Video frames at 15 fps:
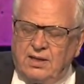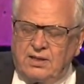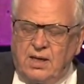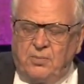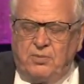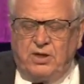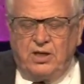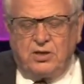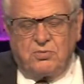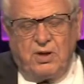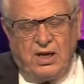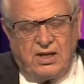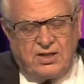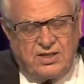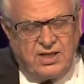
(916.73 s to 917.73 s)
Someone has
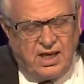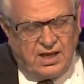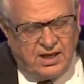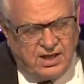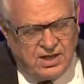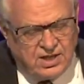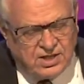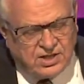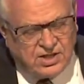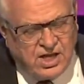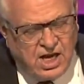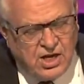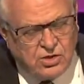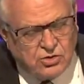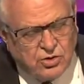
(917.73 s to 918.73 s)
well said, it is
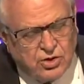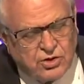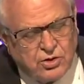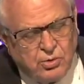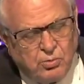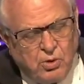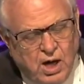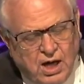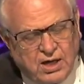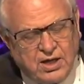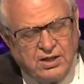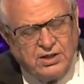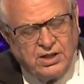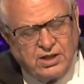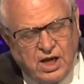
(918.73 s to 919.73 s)
dangerous to
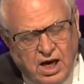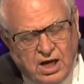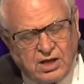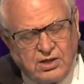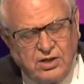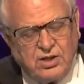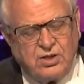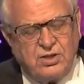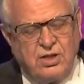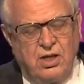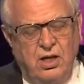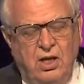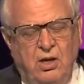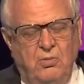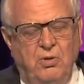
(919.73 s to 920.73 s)
walk in the darkness
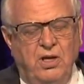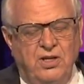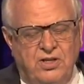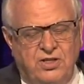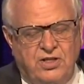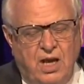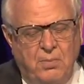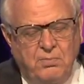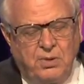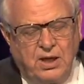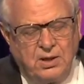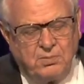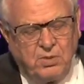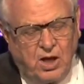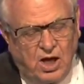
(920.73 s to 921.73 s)
when
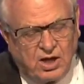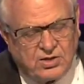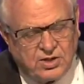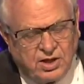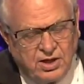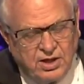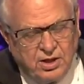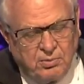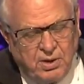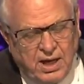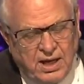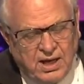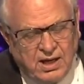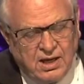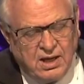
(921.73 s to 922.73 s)
stumbling blocks are in the
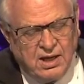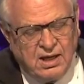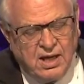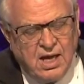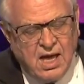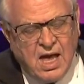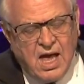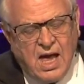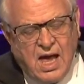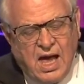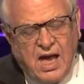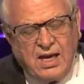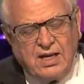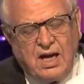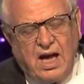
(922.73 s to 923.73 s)
way.
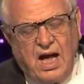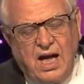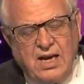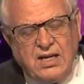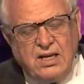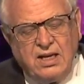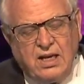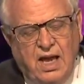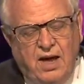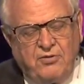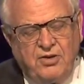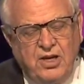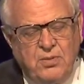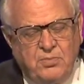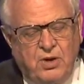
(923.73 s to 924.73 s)
An
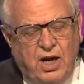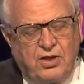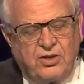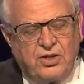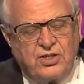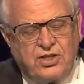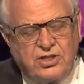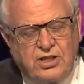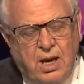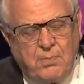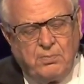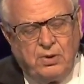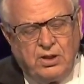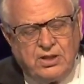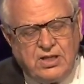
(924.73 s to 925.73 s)
unloving brother
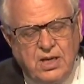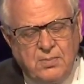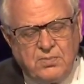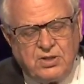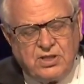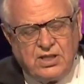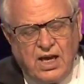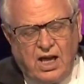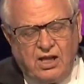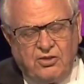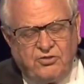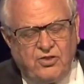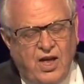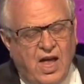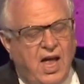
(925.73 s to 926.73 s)
stumbles
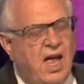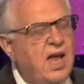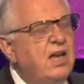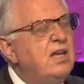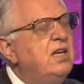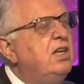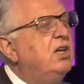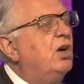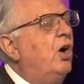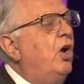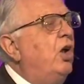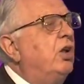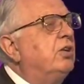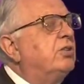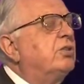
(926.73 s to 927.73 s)
himself and he
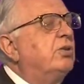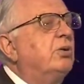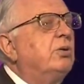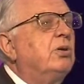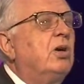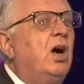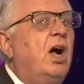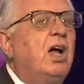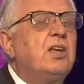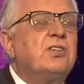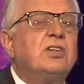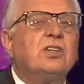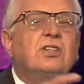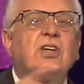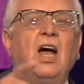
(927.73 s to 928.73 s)
also
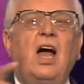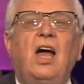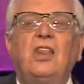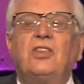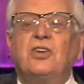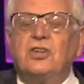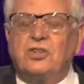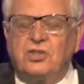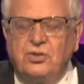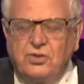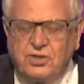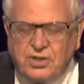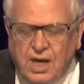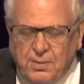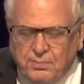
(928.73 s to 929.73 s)
causes others
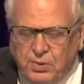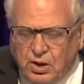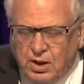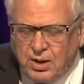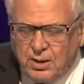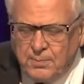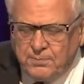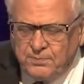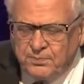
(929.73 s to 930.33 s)
to stumble